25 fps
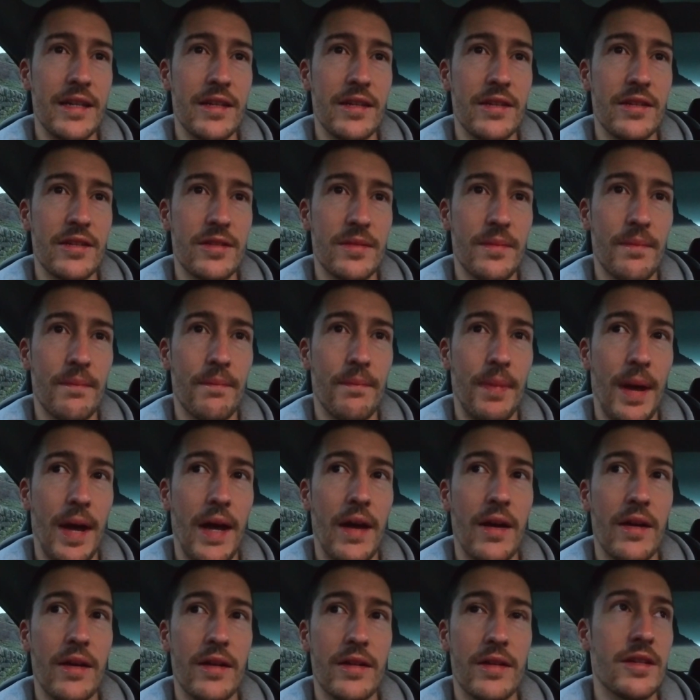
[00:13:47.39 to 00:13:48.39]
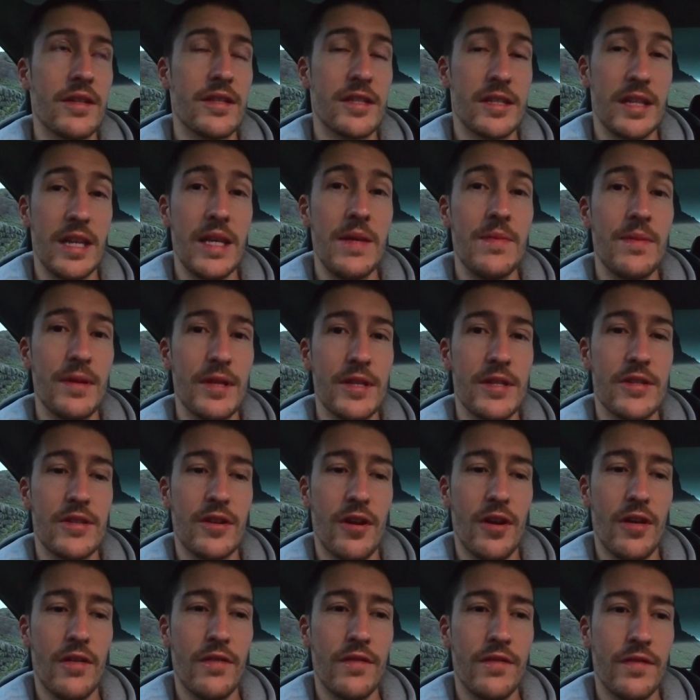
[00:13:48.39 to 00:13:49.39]
some better sleeping
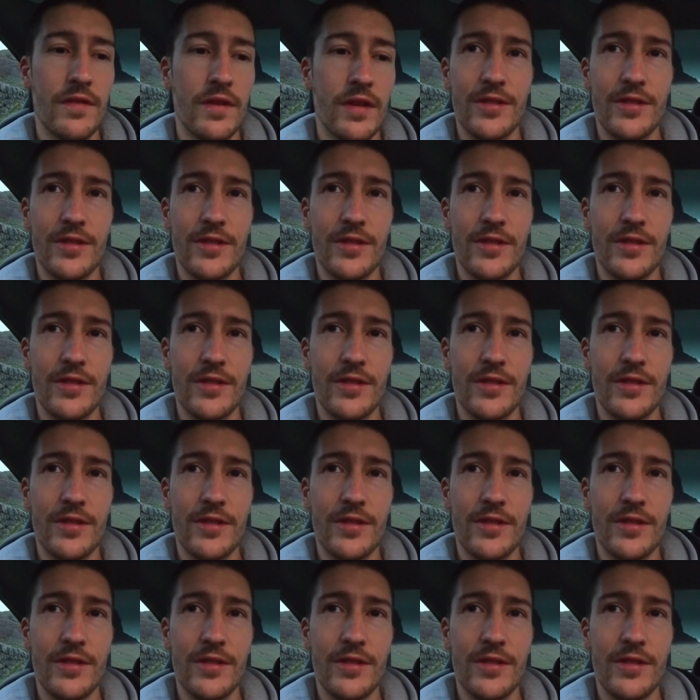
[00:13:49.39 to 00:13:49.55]
stuff